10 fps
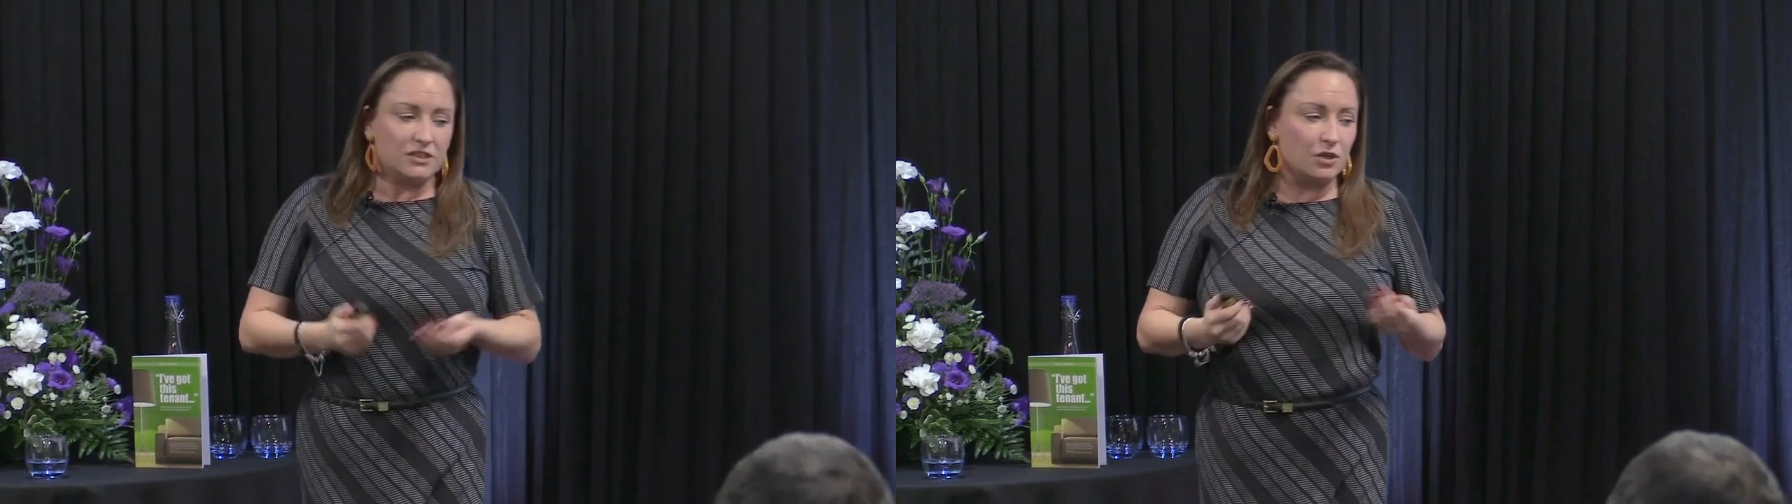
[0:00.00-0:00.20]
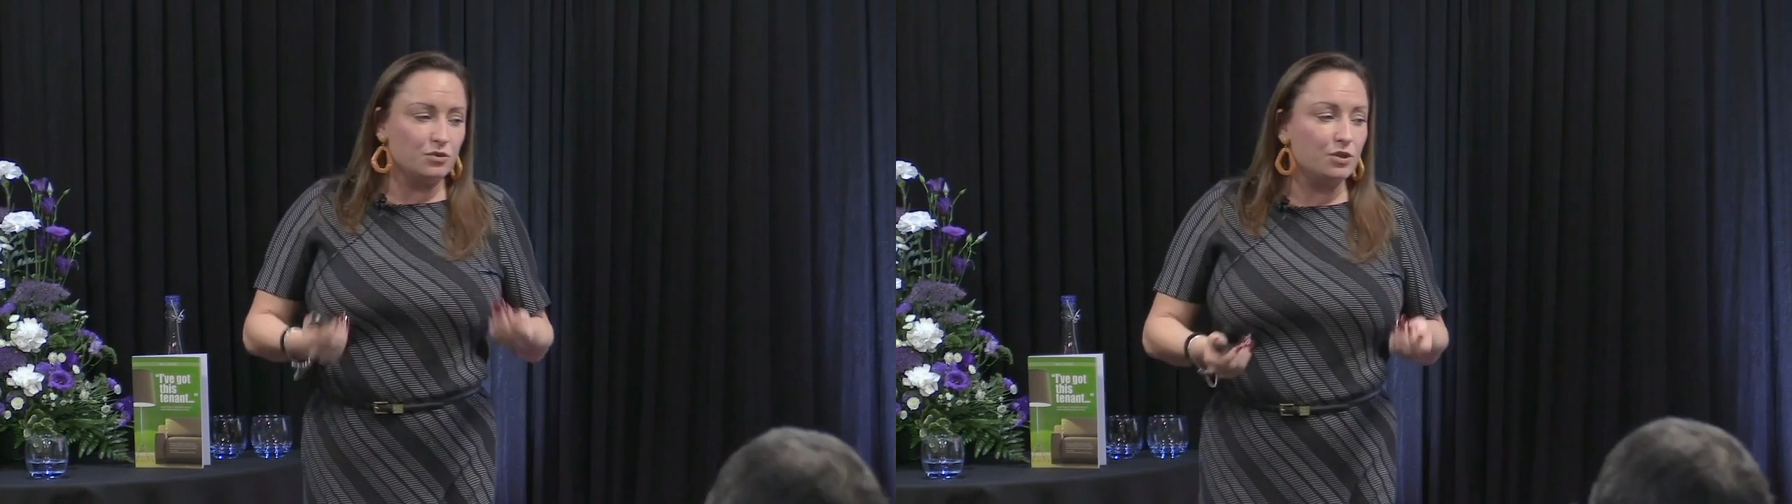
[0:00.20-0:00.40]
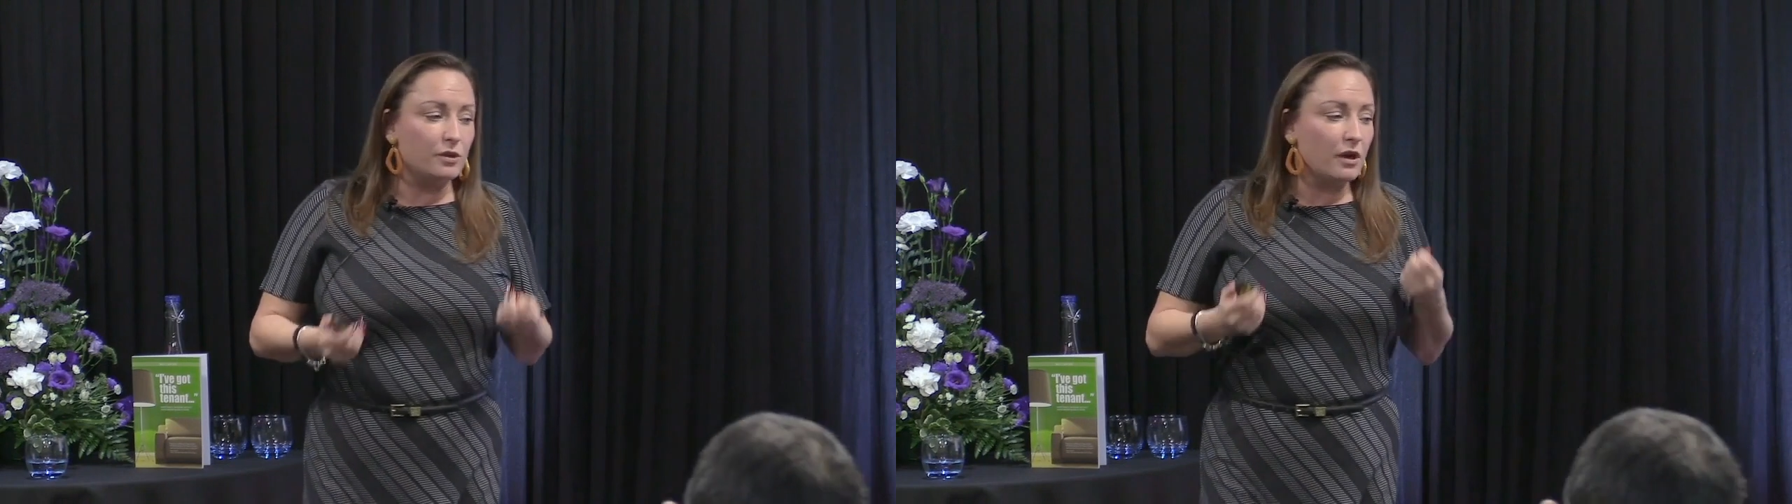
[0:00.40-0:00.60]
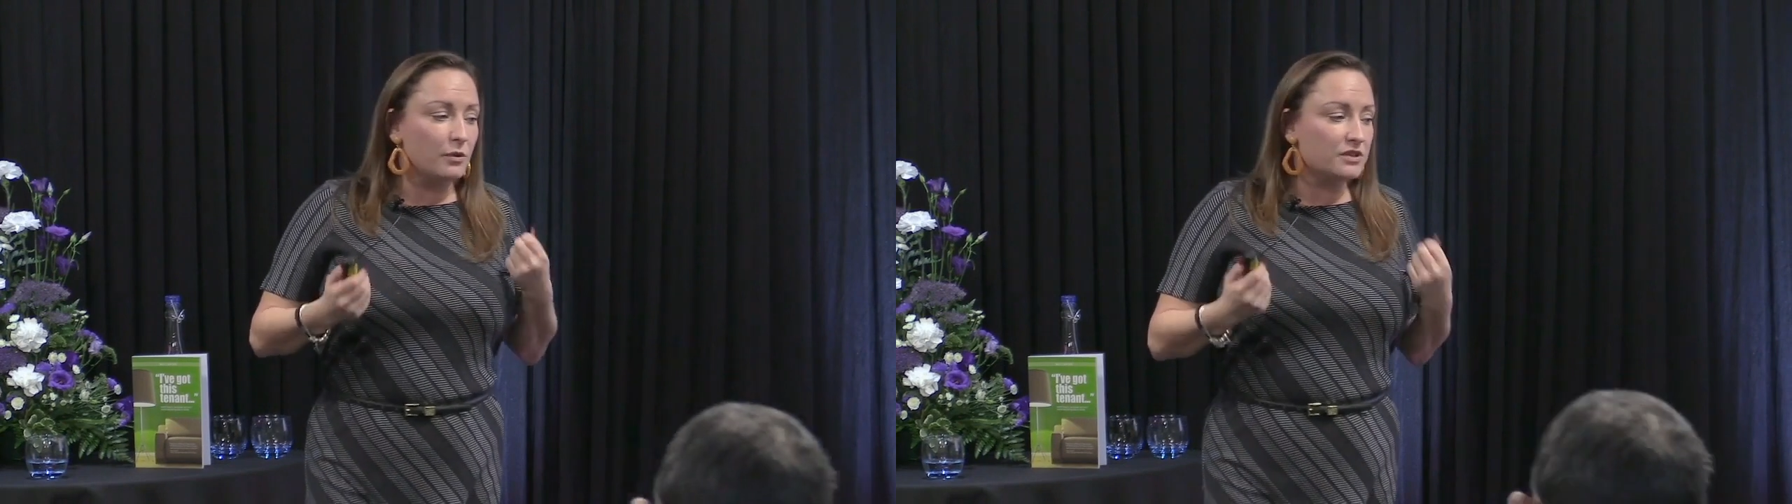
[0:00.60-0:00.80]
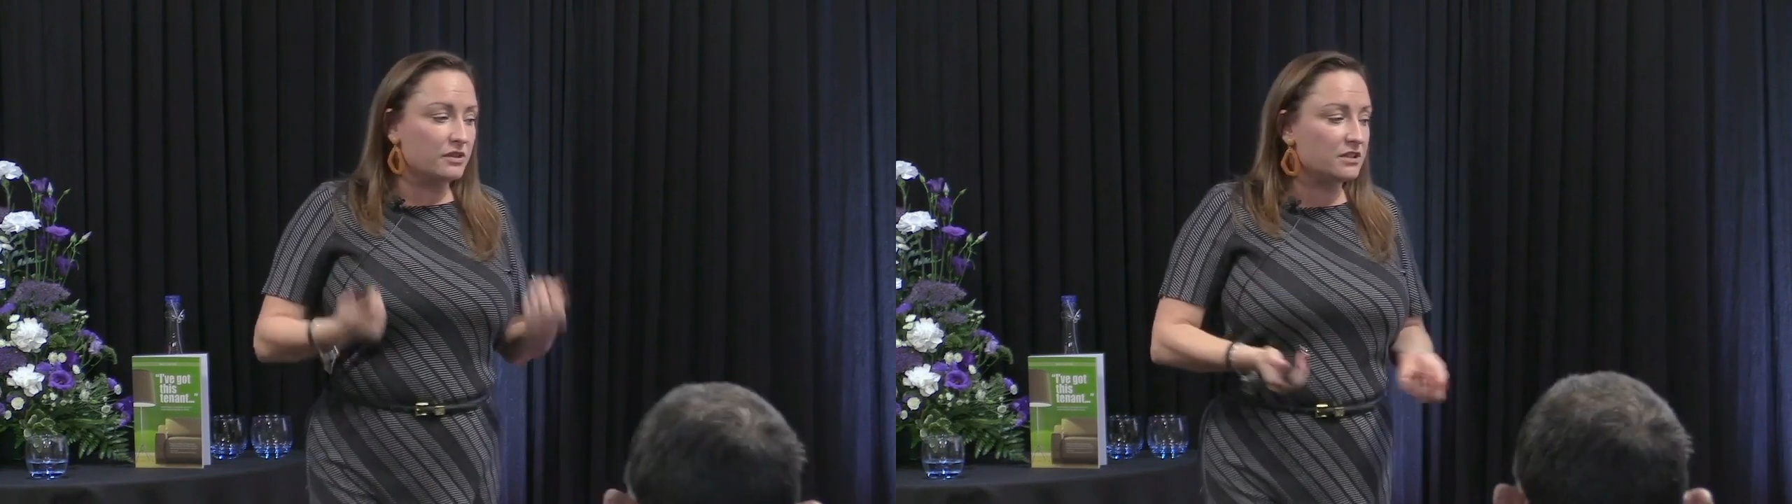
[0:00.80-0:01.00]
Told you
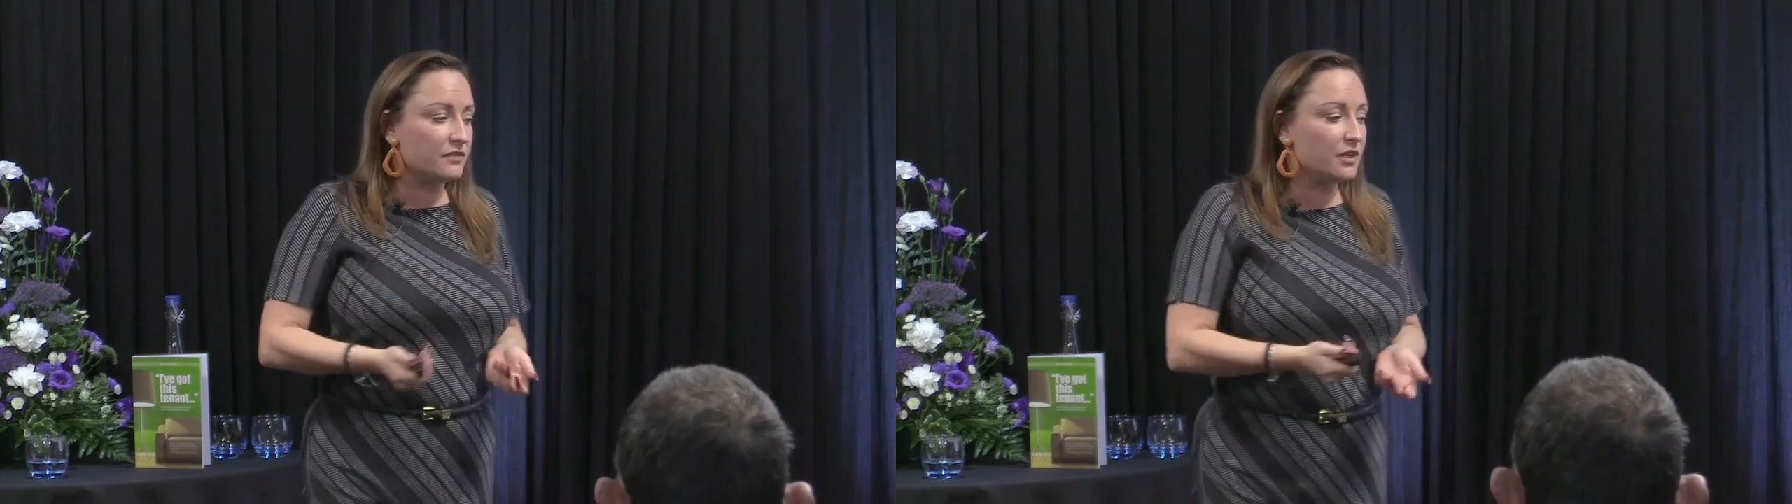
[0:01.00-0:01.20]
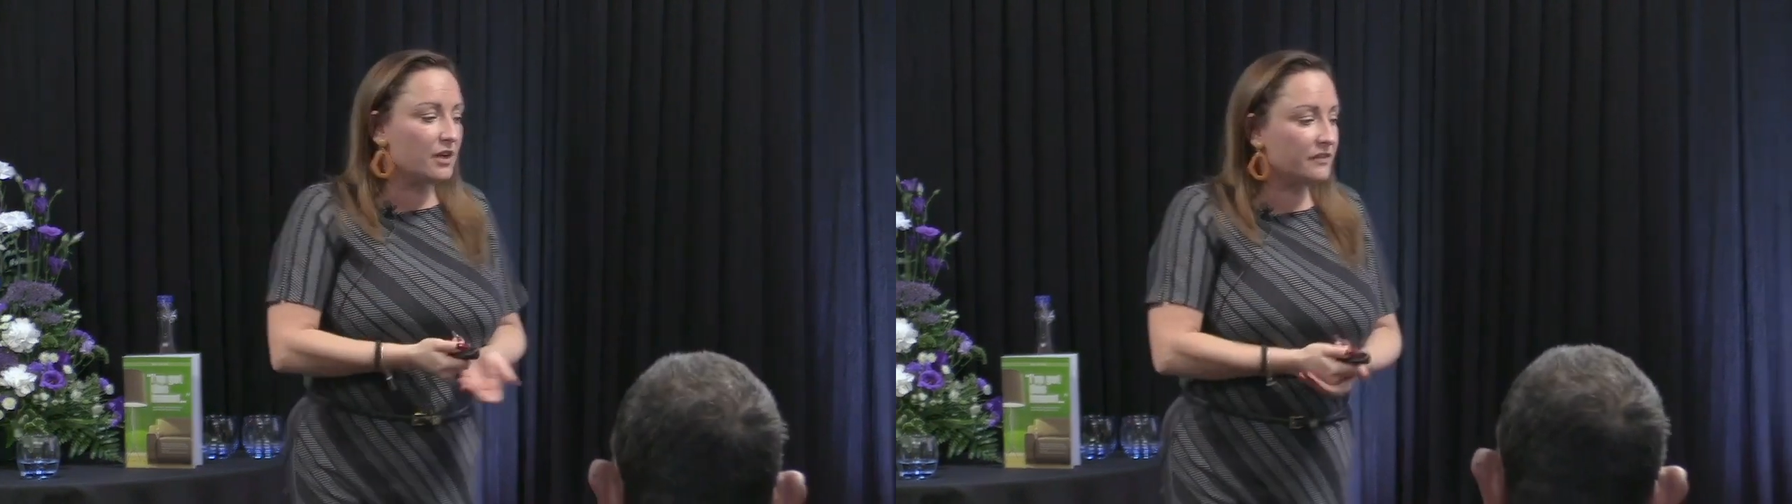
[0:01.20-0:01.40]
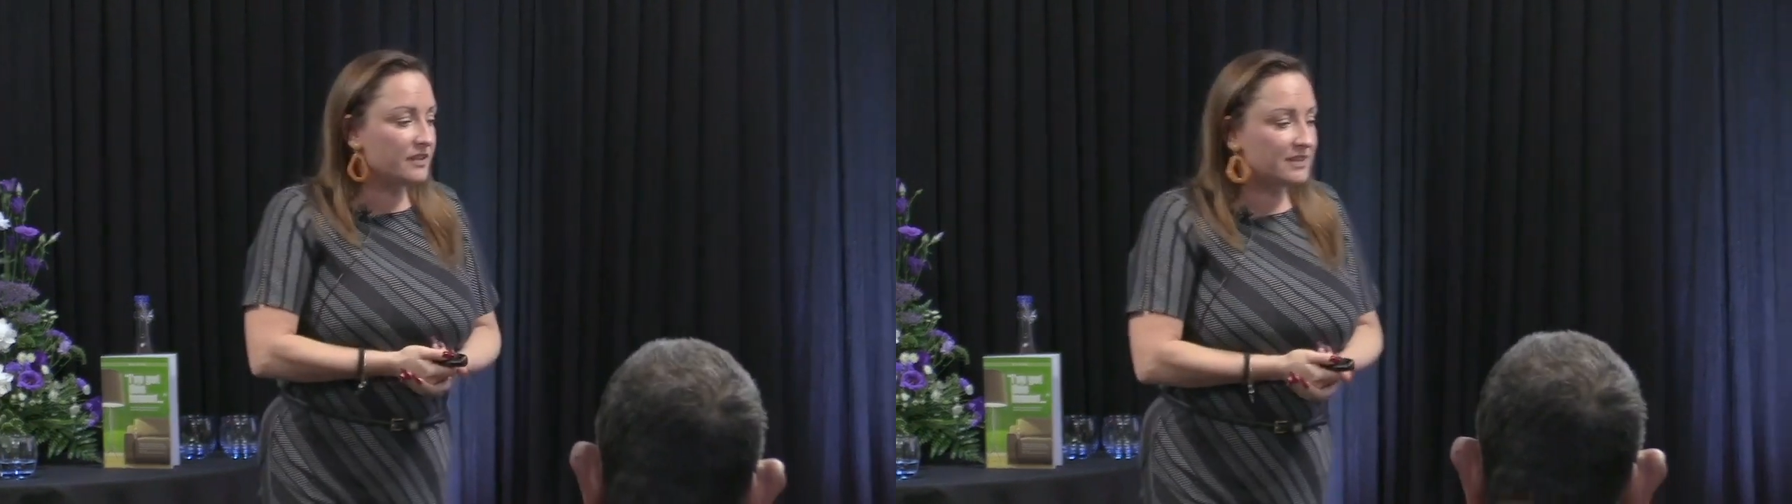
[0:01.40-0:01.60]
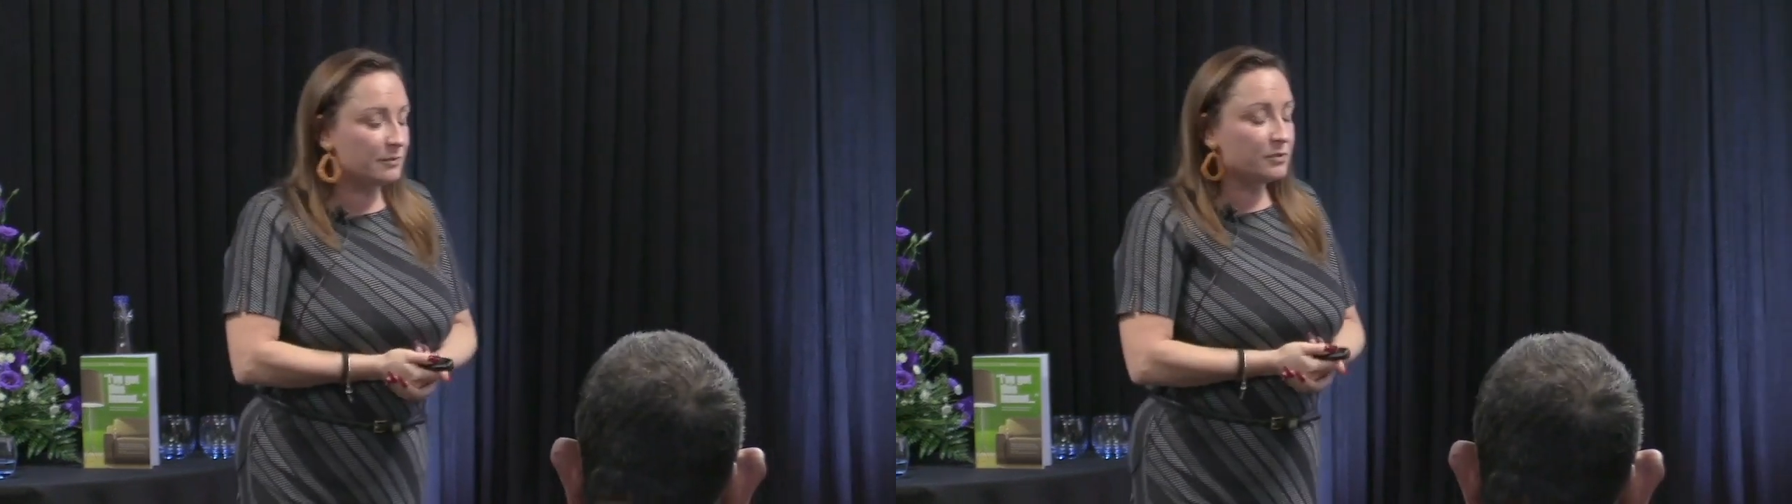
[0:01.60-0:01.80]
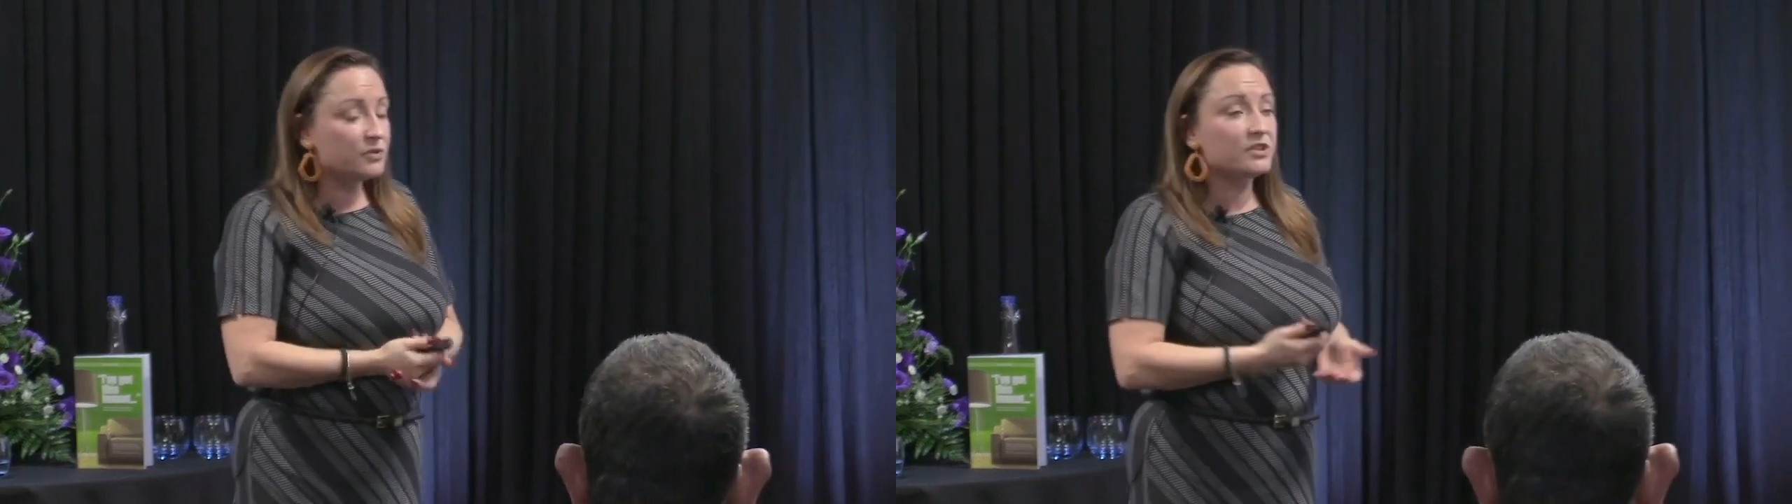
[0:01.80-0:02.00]
I was going to give you live
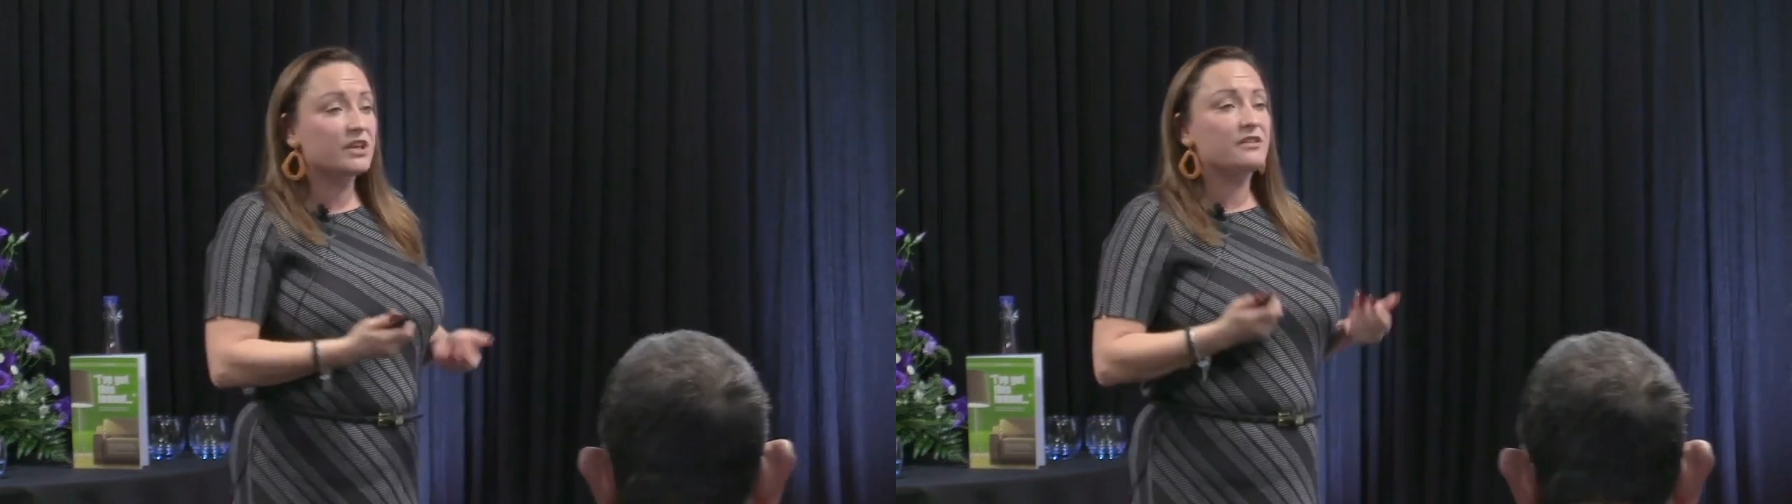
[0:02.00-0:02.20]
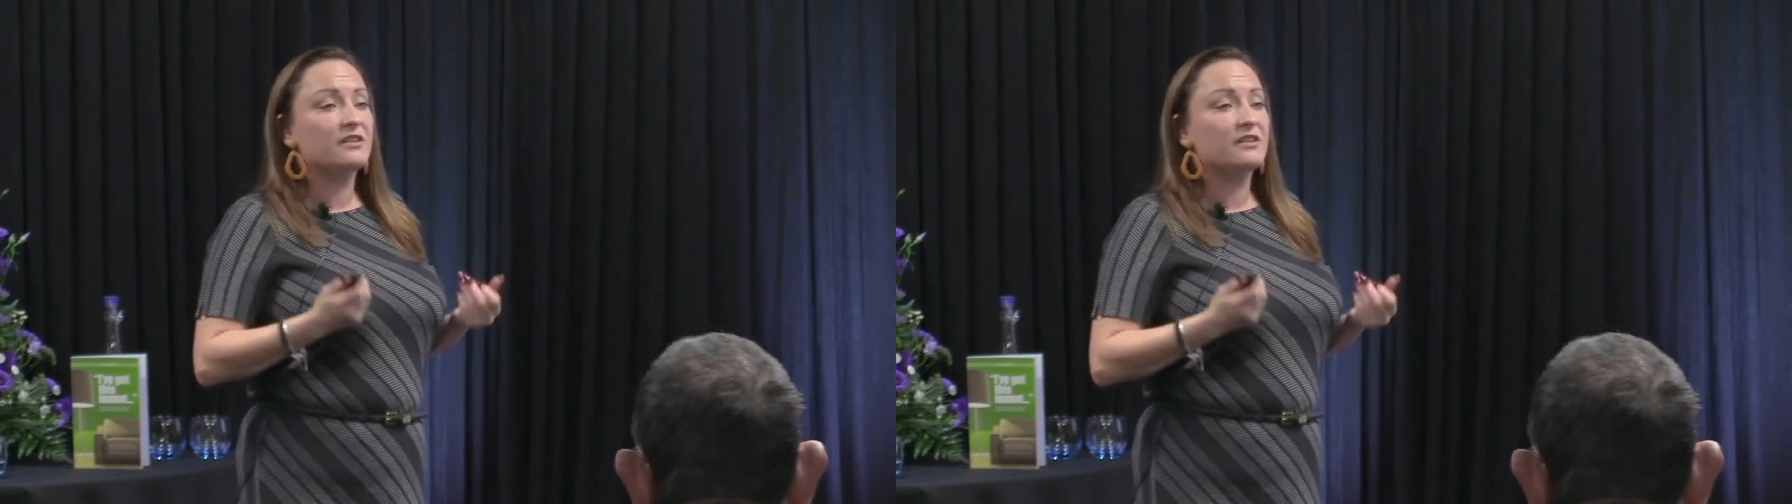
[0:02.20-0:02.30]
examples because I